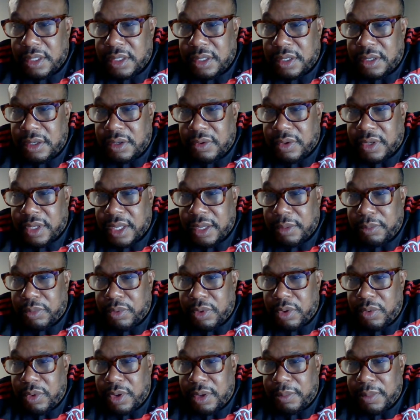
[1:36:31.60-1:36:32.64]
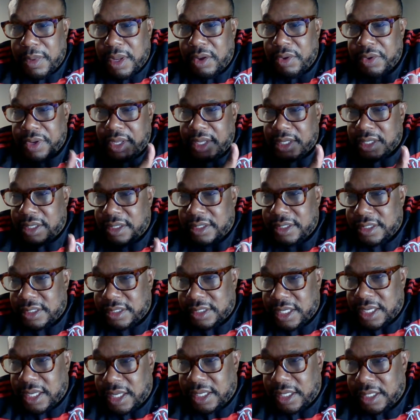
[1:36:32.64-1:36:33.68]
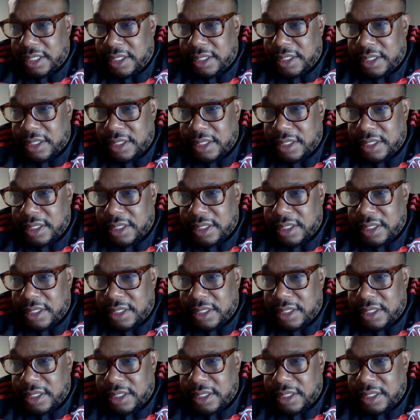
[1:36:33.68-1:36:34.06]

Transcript: okay, bro, I'm out. Yeah, understand.